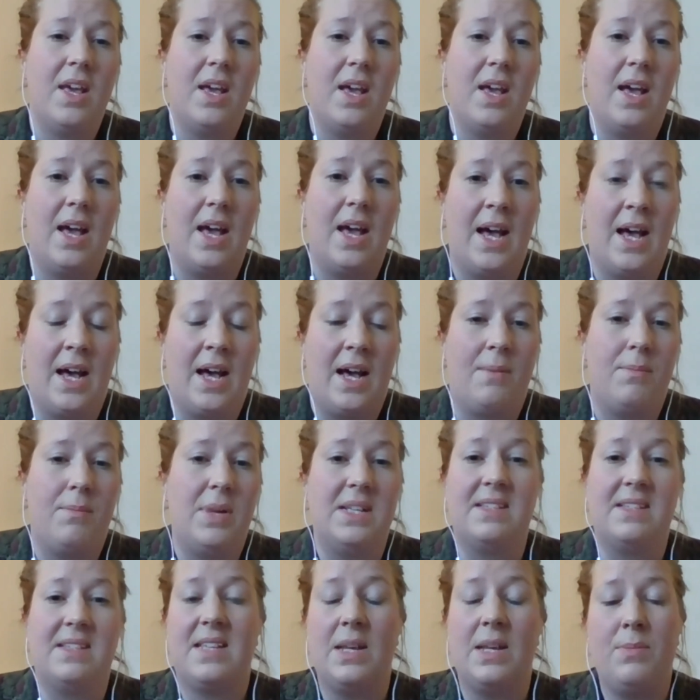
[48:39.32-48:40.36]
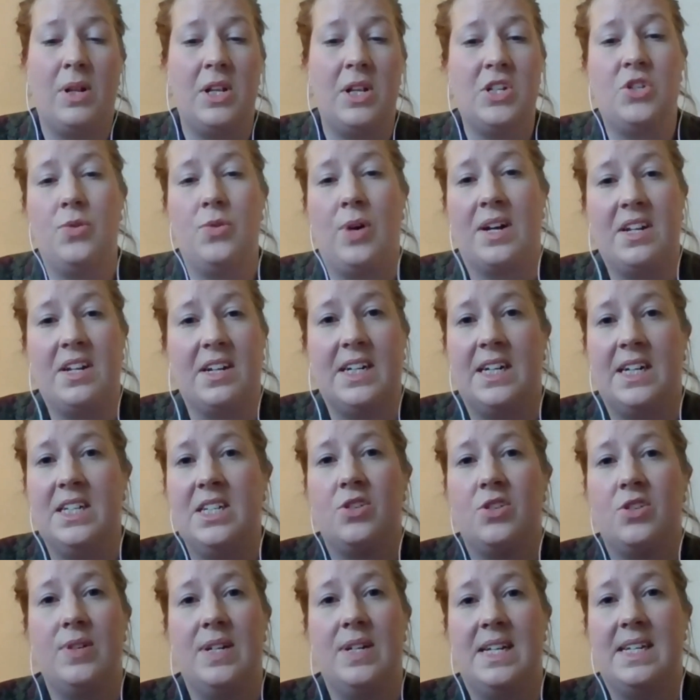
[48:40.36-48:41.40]
And similar to other
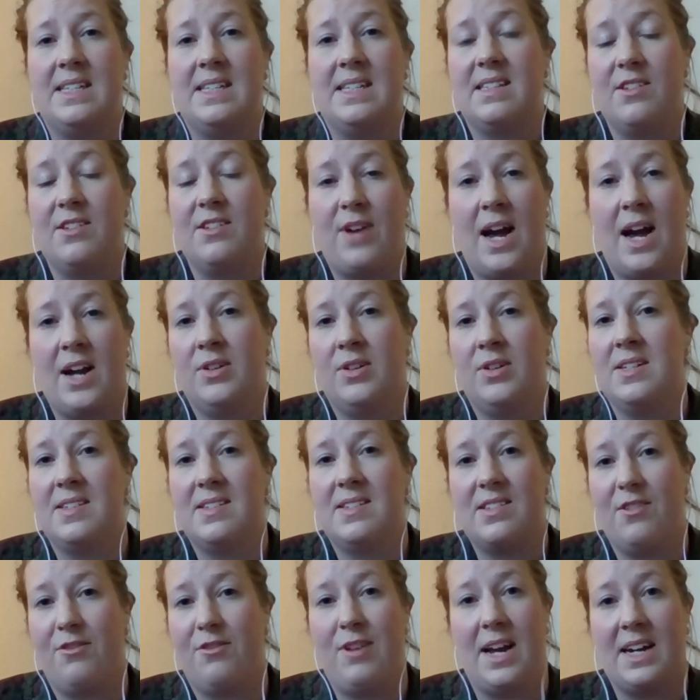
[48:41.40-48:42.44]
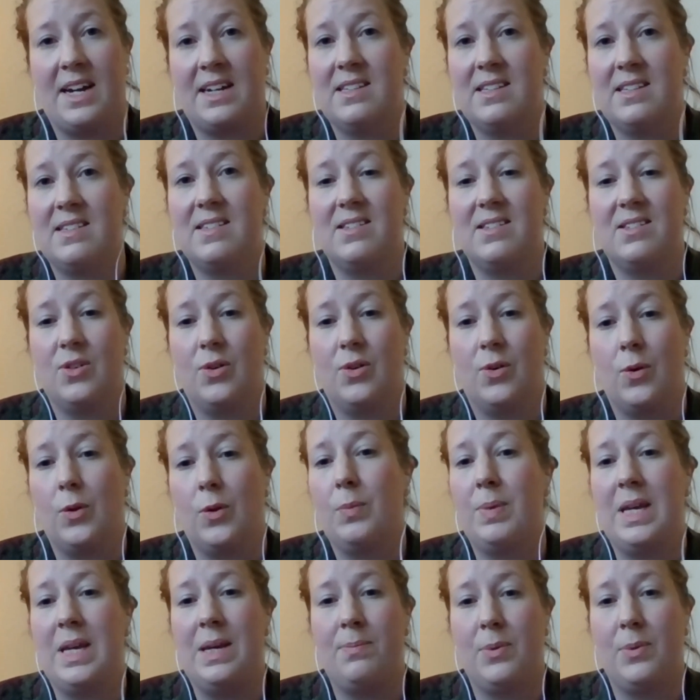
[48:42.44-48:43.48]
countries, the virus affects all
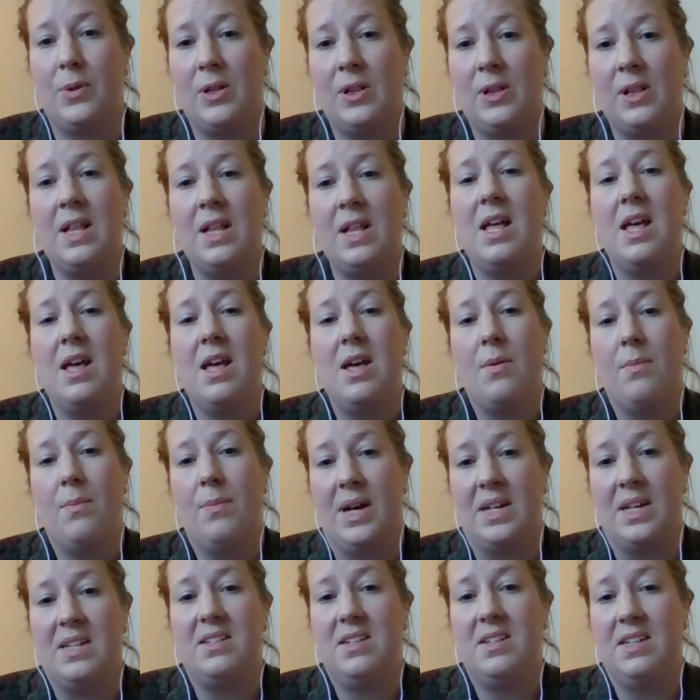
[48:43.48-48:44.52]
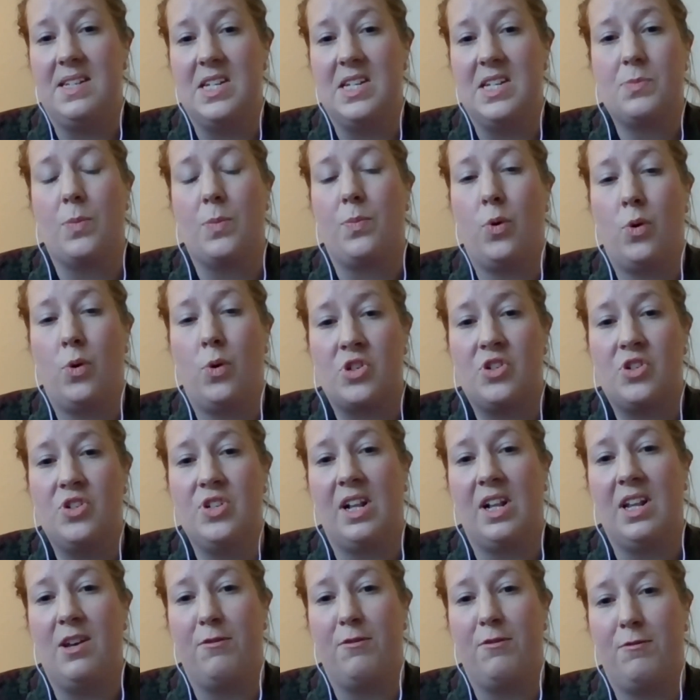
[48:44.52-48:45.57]
people, but
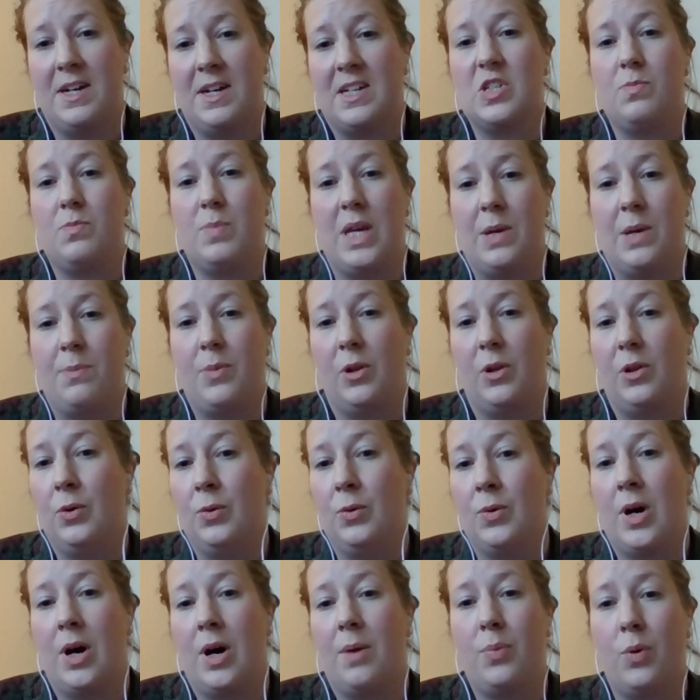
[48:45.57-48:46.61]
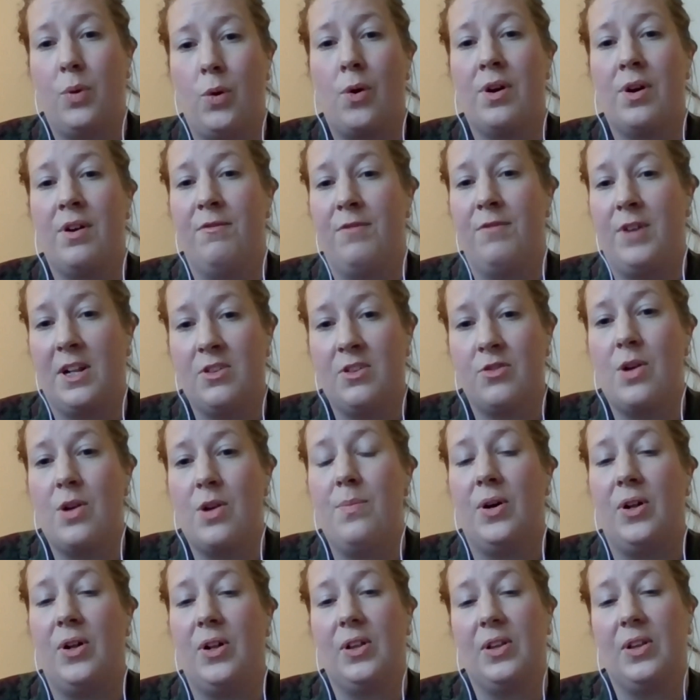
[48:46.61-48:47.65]
disproportionately affects people who are poor and
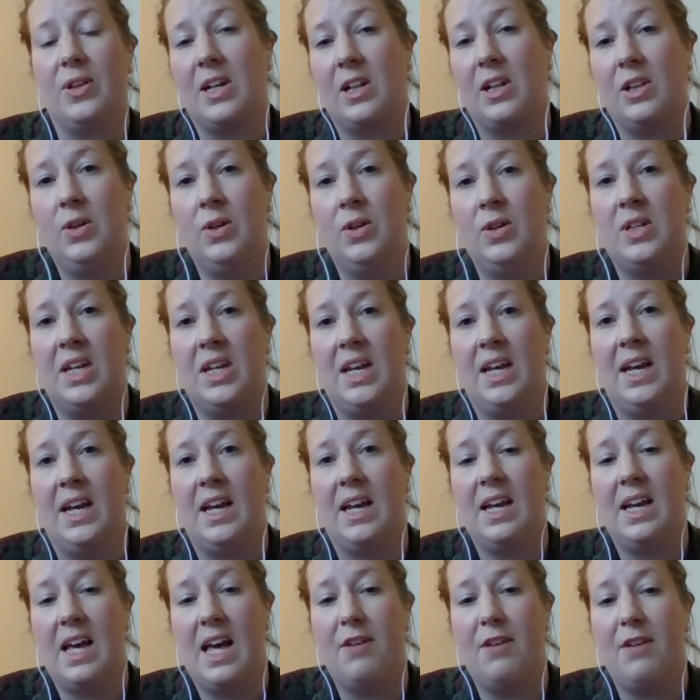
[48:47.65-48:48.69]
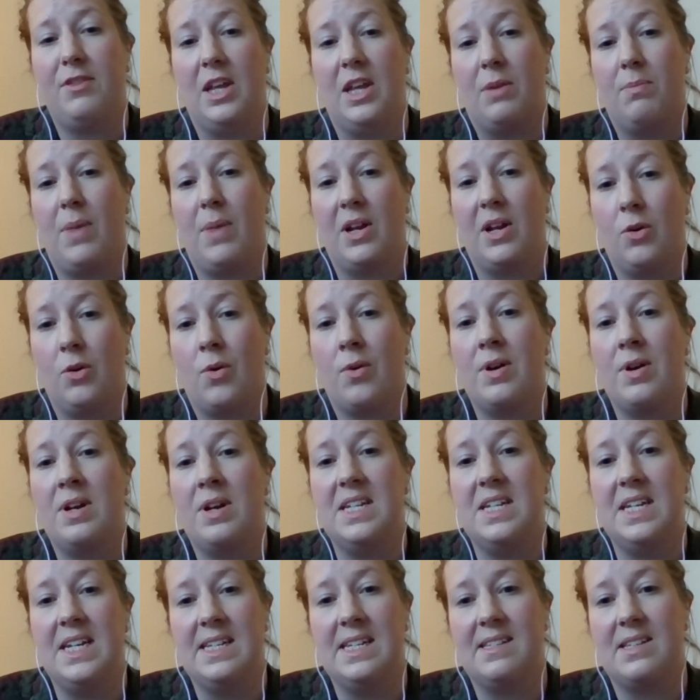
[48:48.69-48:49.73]
vulnerable, including ethnic
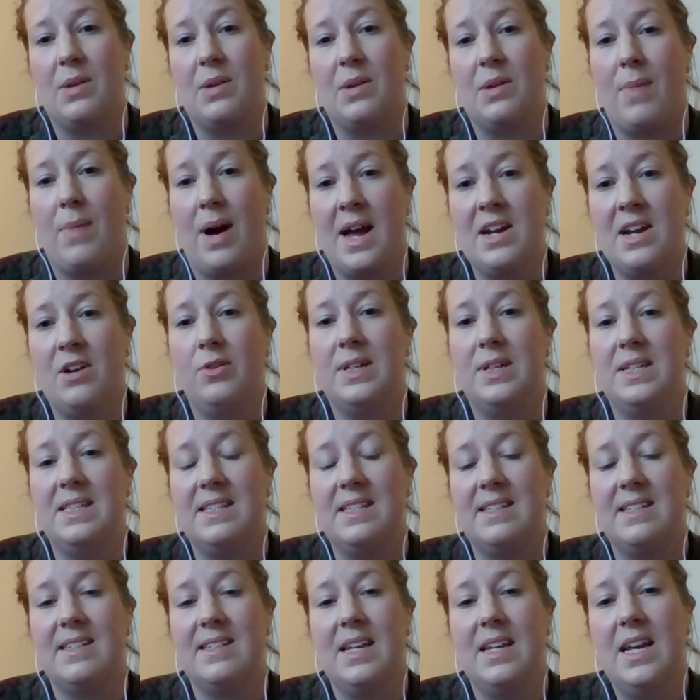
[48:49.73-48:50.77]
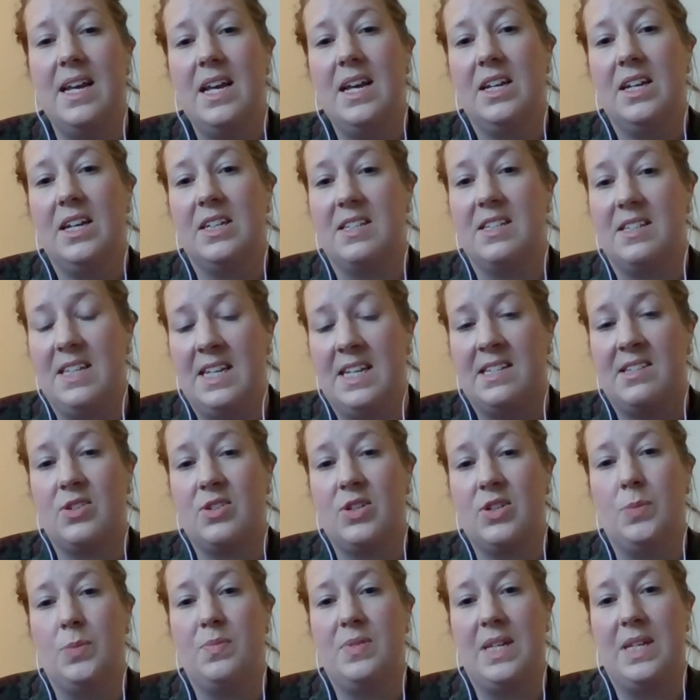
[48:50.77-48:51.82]
minorities and migrants, because these
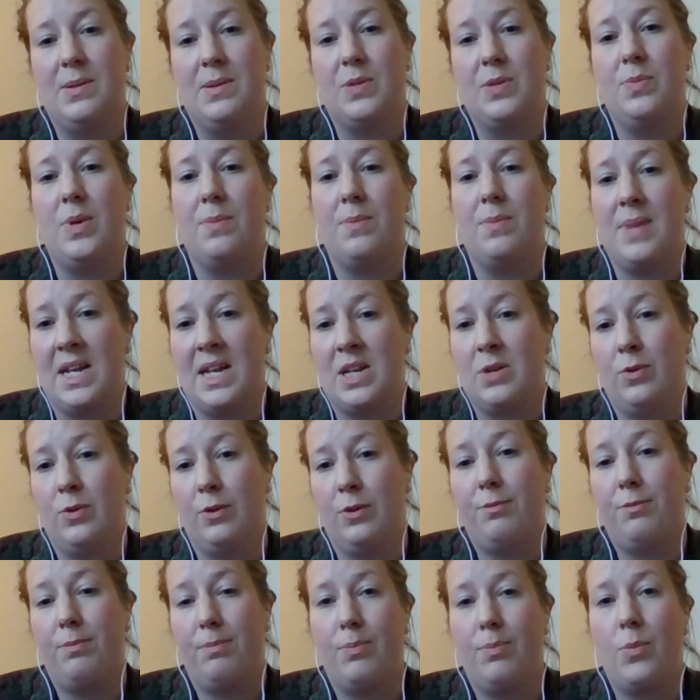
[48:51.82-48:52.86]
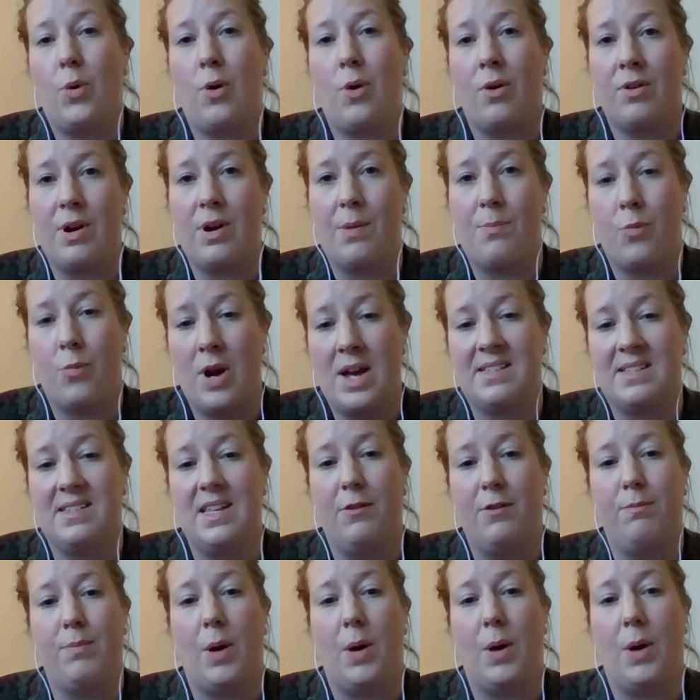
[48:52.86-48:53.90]
groups seem to be met with more
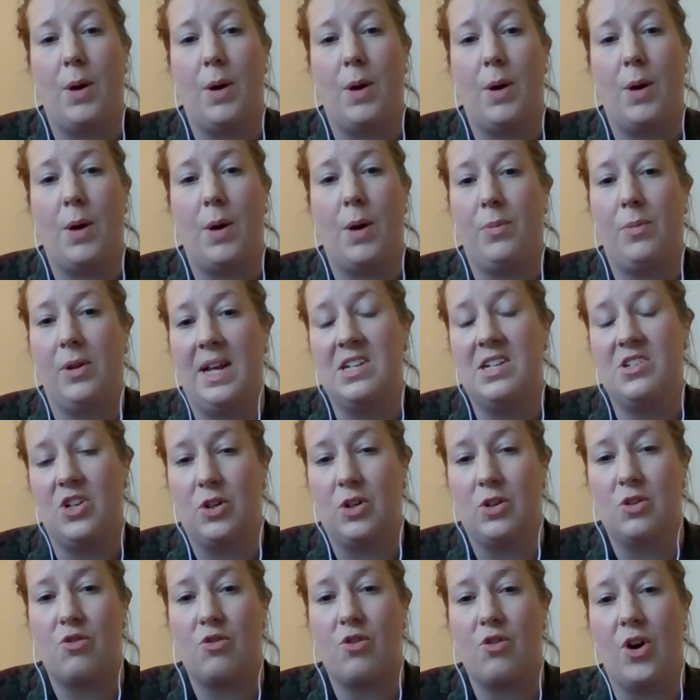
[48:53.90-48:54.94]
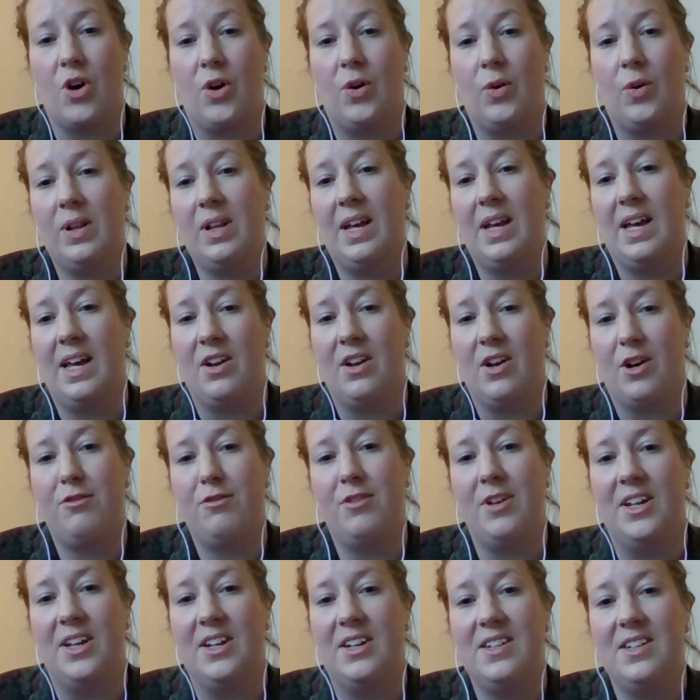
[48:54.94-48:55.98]
repressive population control and
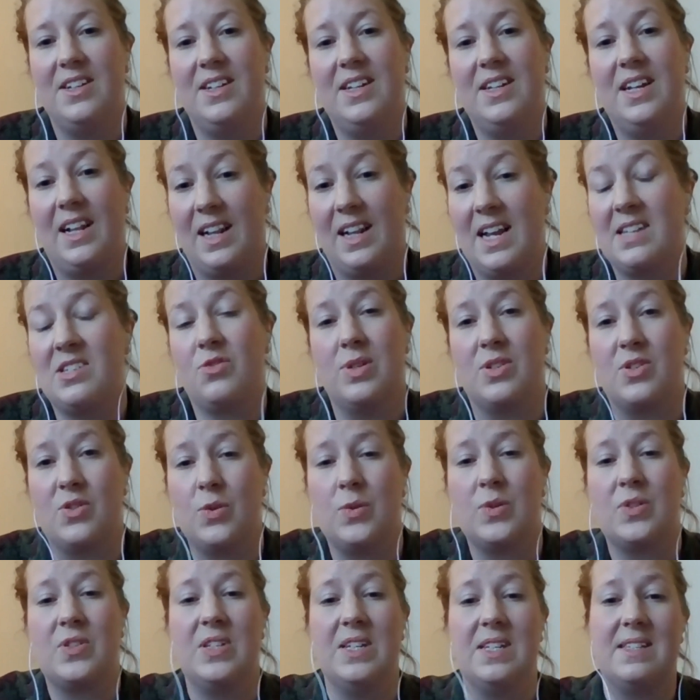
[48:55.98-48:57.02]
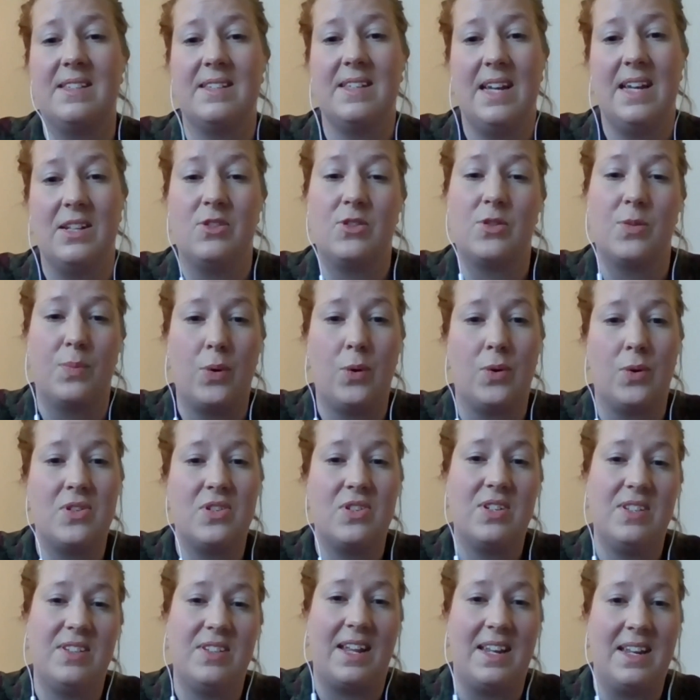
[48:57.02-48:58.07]
offered less resources and support
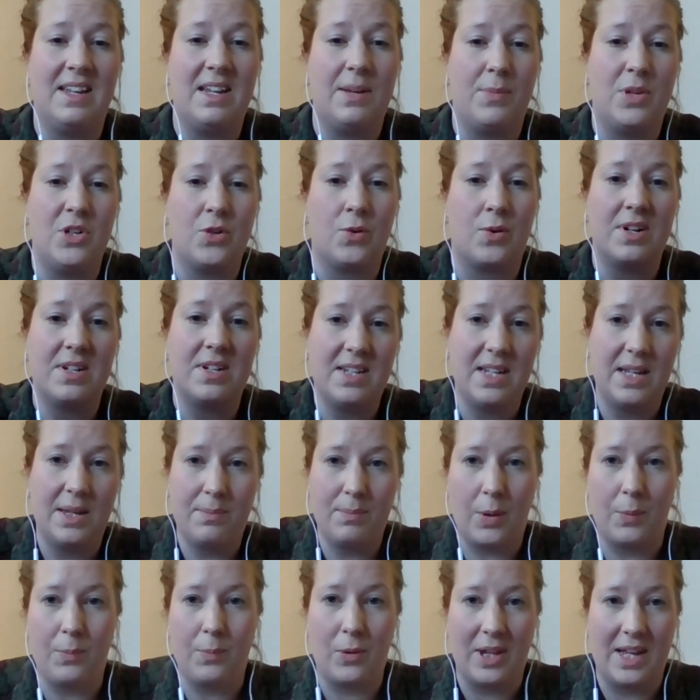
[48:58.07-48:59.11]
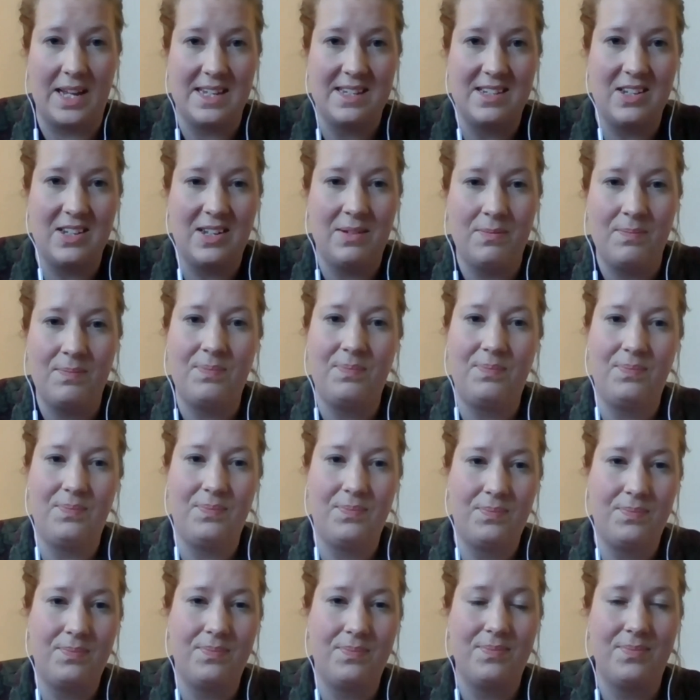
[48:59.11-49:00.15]
than the majority population.
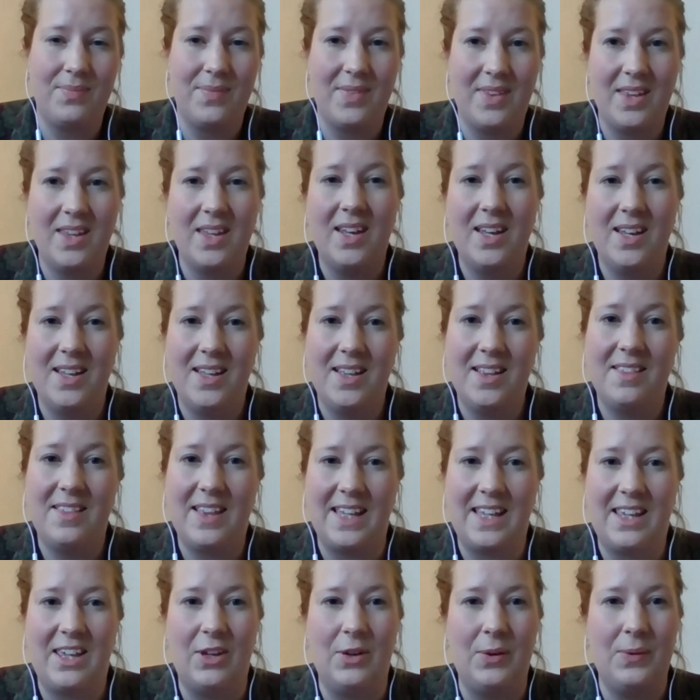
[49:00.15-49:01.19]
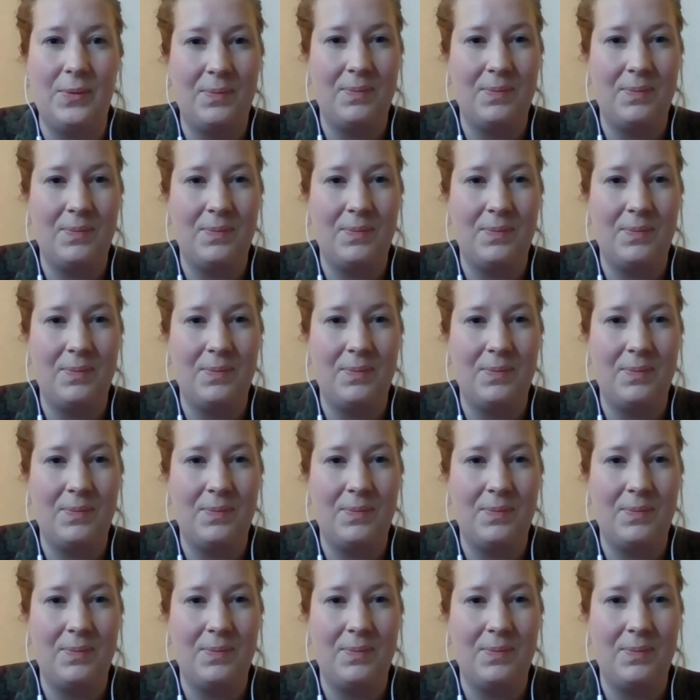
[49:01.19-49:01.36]
Thank you.